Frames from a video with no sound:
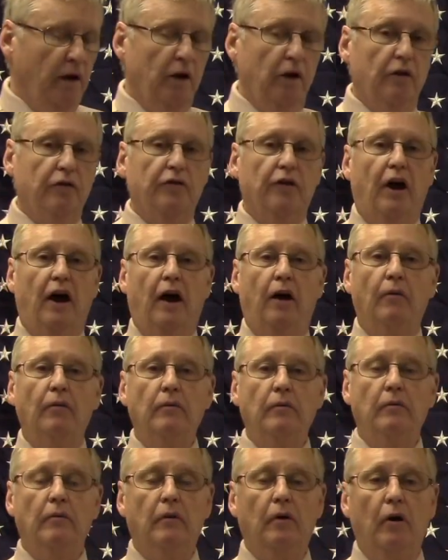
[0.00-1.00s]
So
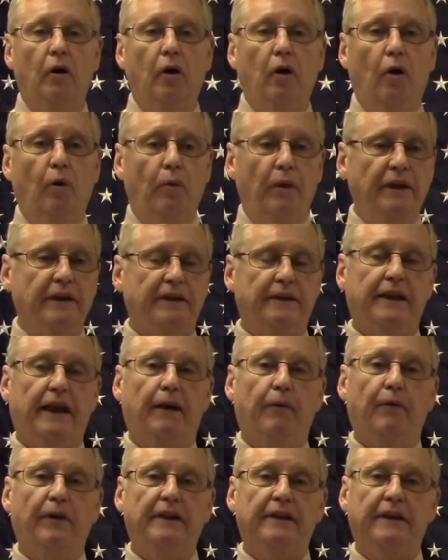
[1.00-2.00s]
we
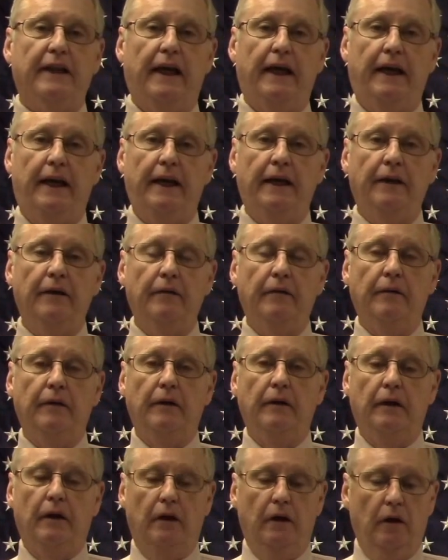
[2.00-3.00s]
stated,
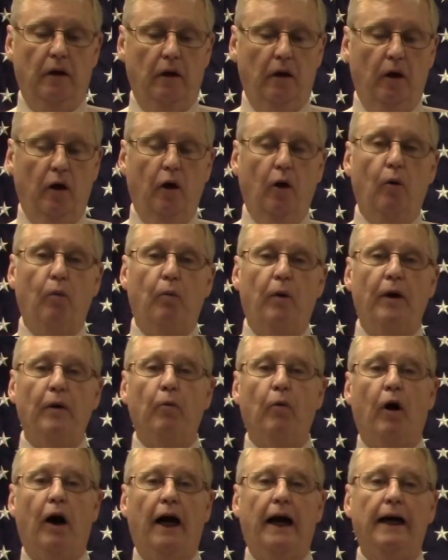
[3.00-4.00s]
we
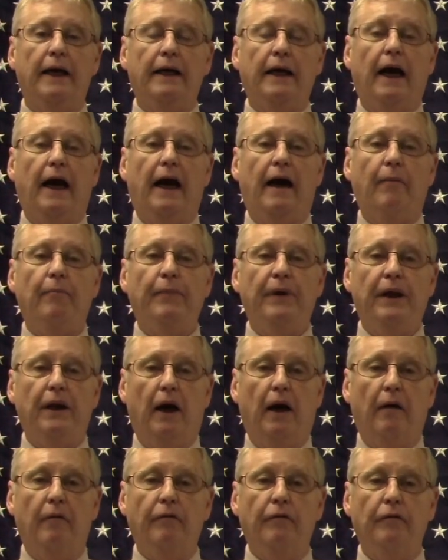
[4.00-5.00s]
want a copy
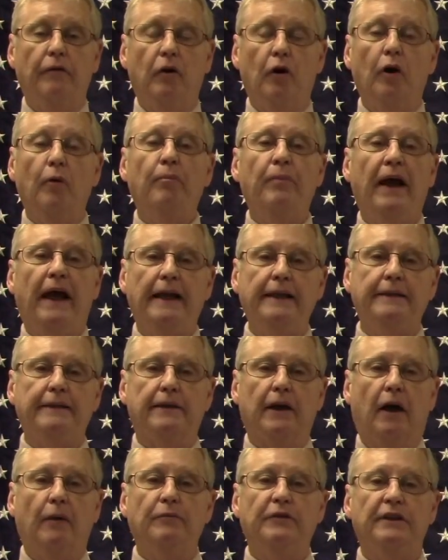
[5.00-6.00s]
of her pay
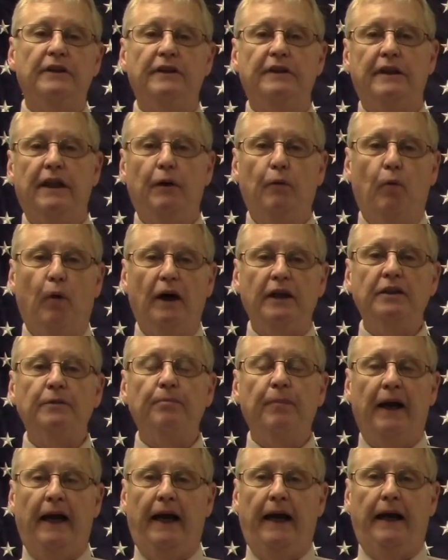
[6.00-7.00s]
stubs to see what's
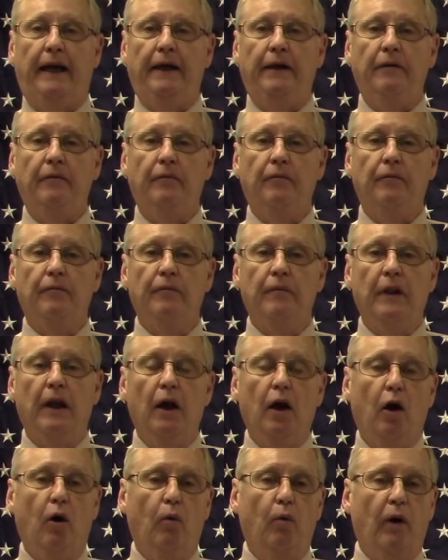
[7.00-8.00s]
paying,
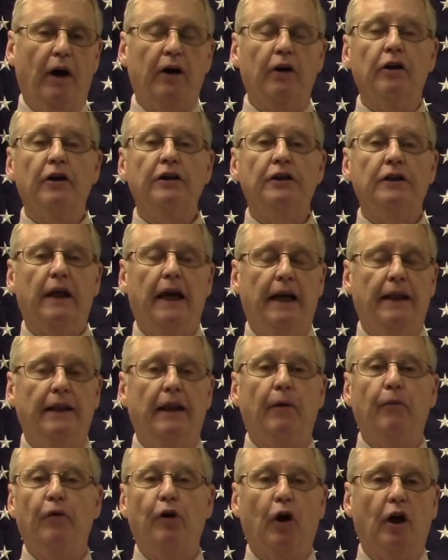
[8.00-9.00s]
and
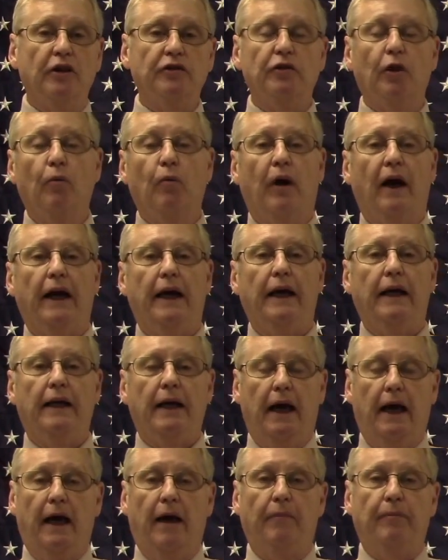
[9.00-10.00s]
then we also wanted a
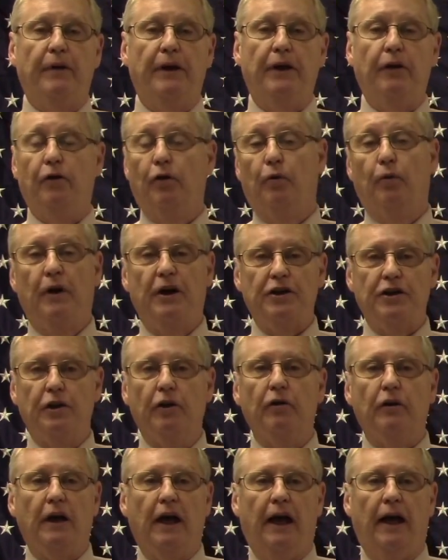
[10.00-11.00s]
copy, the
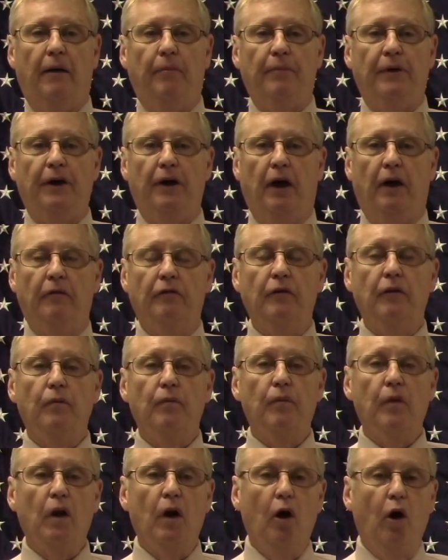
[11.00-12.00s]
original copy of
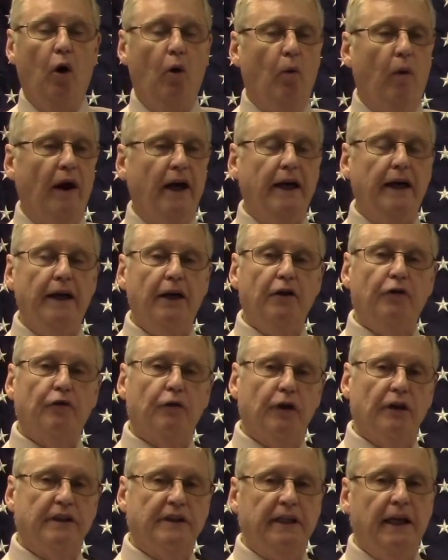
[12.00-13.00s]
what it is
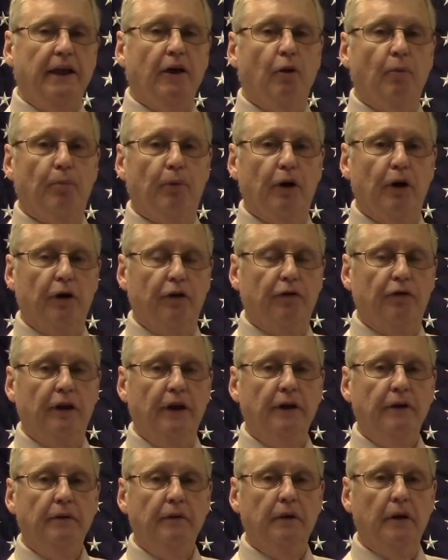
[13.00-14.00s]
for a single
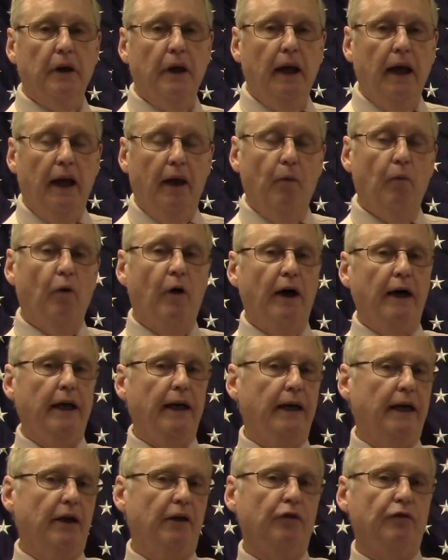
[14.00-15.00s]
person and what it
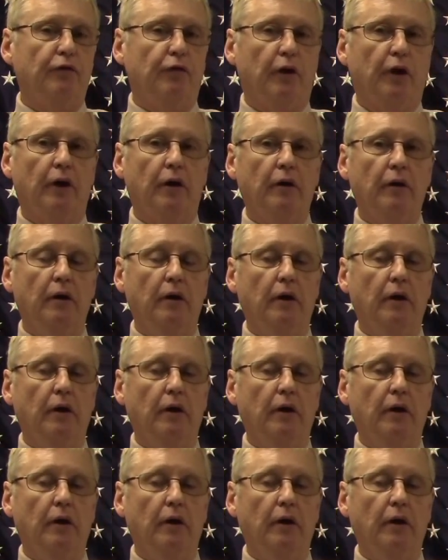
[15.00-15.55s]
is for